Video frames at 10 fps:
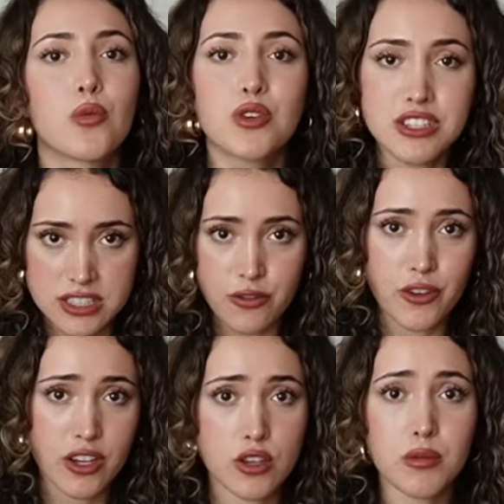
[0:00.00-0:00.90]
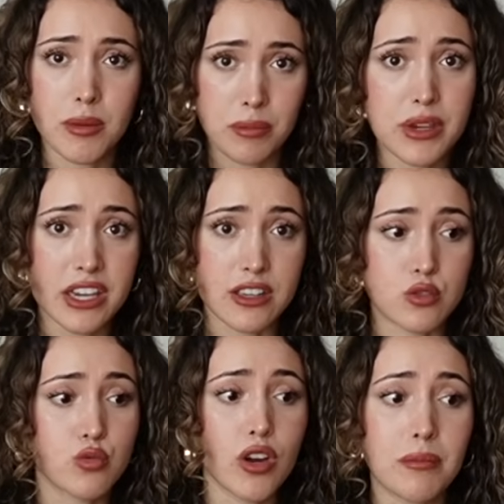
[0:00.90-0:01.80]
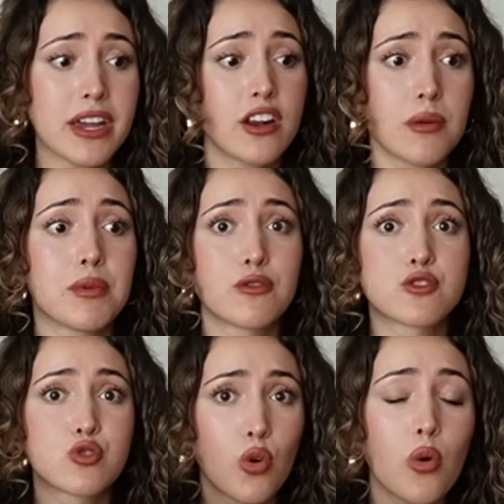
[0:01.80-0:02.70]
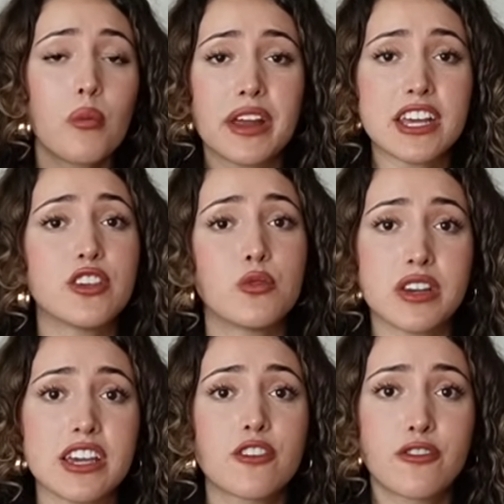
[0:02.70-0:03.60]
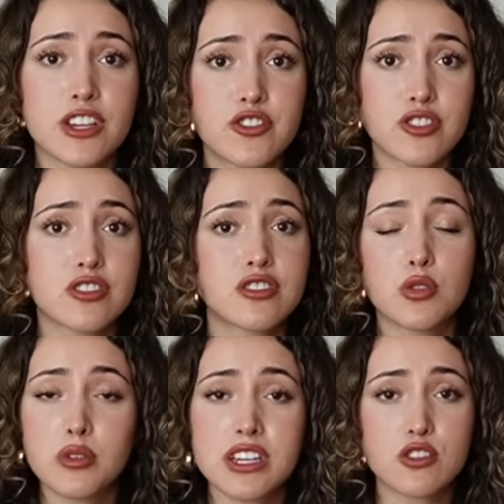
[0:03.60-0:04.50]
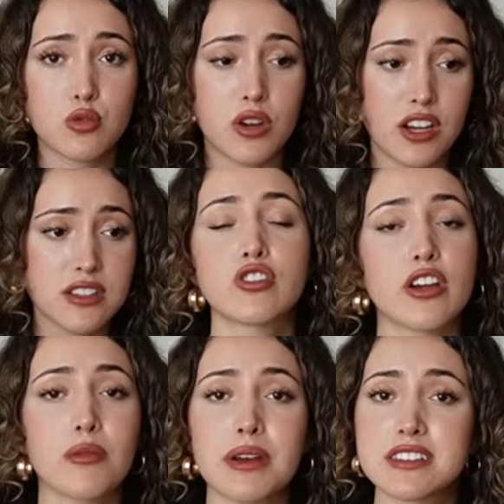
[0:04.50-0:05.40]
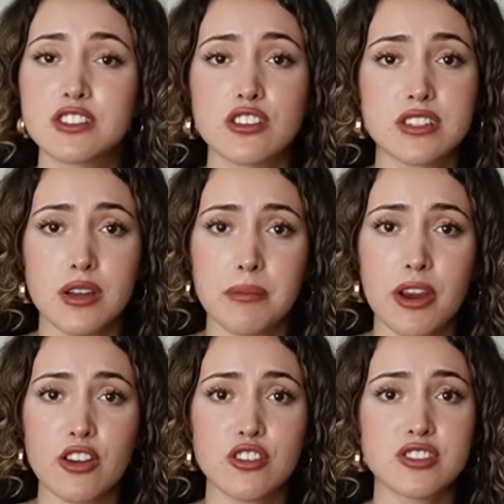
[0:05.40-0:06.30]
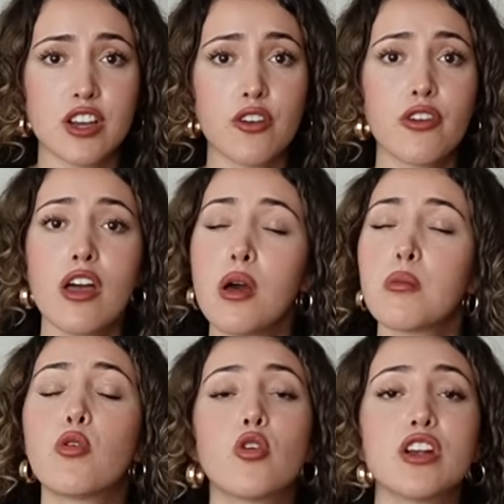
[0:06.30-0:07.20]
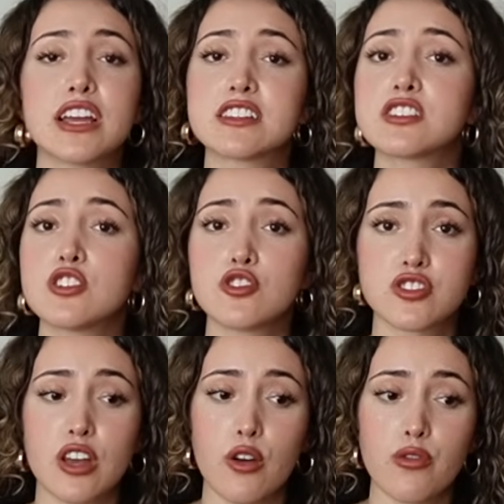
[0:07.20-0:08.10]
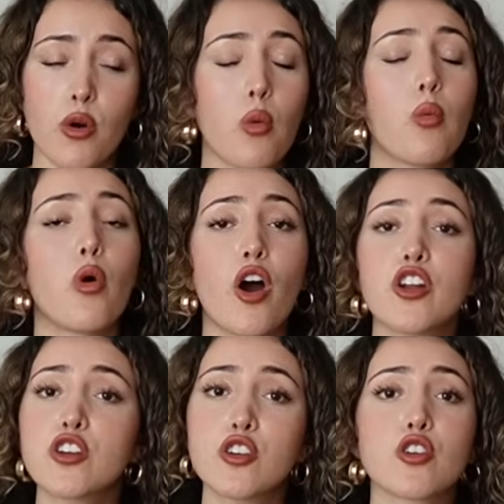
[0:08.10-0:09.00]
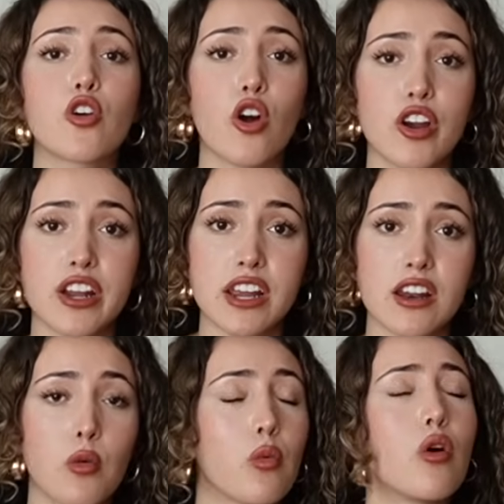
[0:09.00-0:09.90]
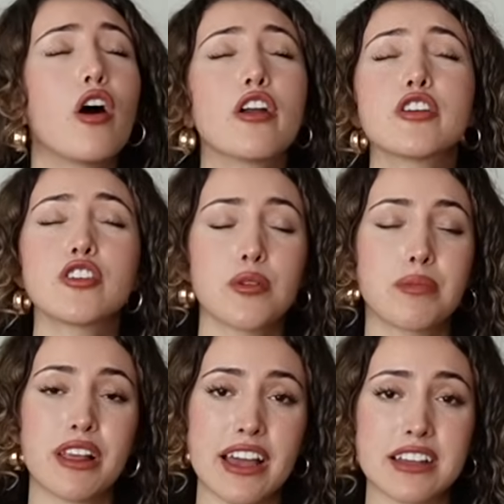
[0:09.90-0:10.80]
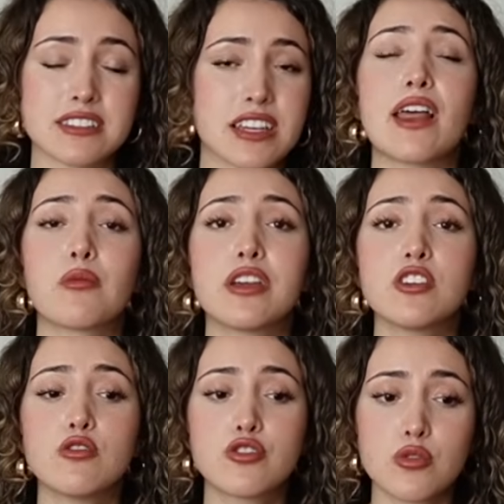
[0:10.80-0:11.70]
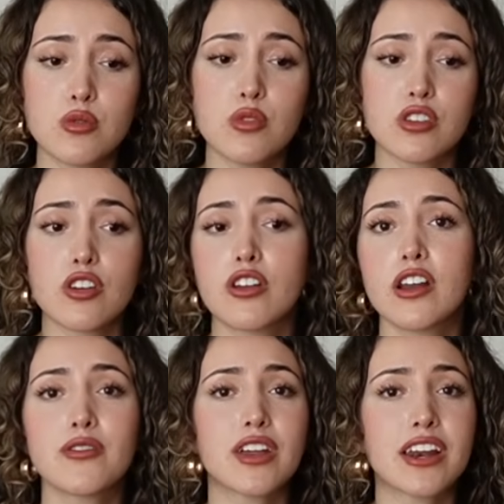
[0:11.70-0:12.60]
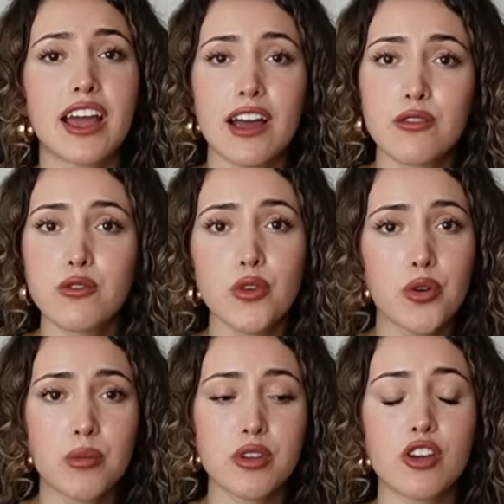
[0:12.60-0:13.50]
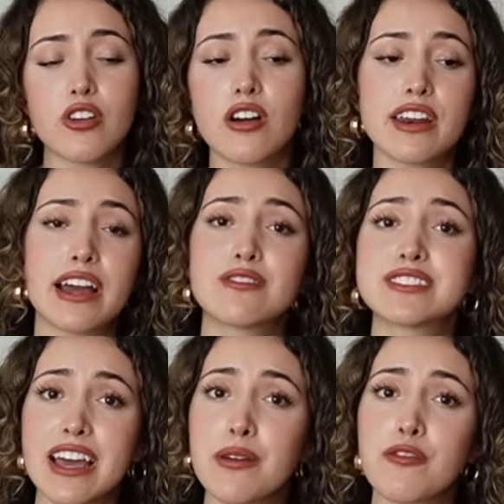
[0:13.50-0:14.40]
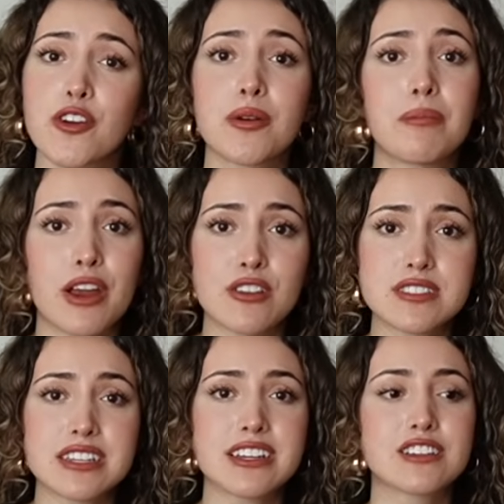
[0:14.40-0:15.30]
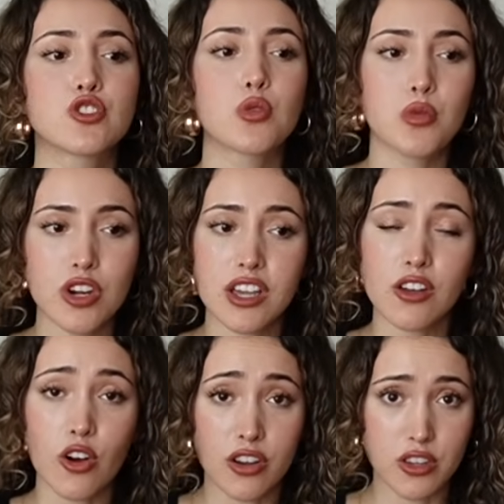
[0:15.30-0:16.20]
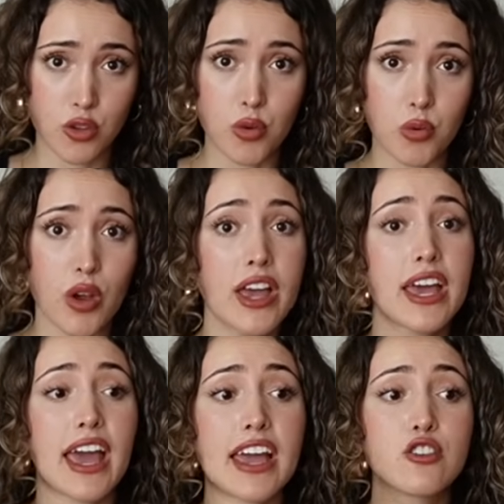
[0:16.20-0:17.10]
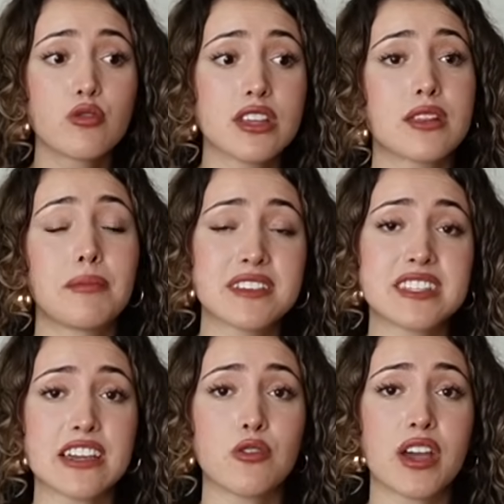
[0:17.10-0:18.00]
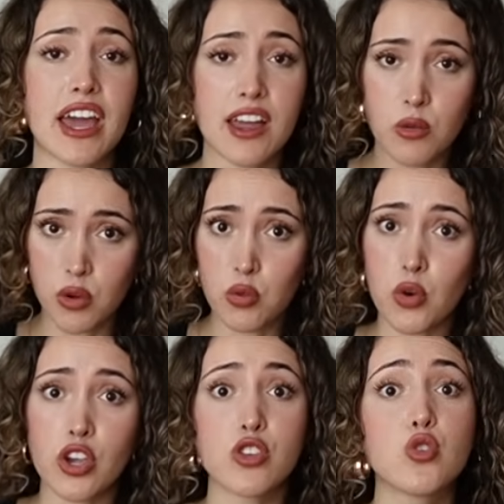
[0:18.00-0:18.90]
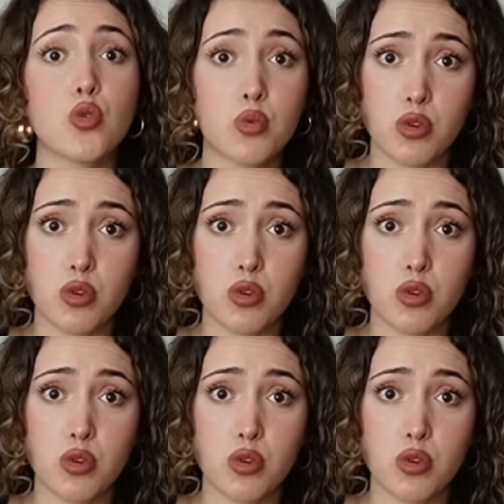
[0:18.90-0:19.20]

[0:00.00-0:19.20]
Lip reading: We're different human beings. We are made up of so many unique features, unique to us. Try your best not to compare yourself. Pour into yourself, water your garden, water your plants. And when you do, you're not even gonna have room, you're not gonna have time for comparison because you're working on you and doing the best that you can with what you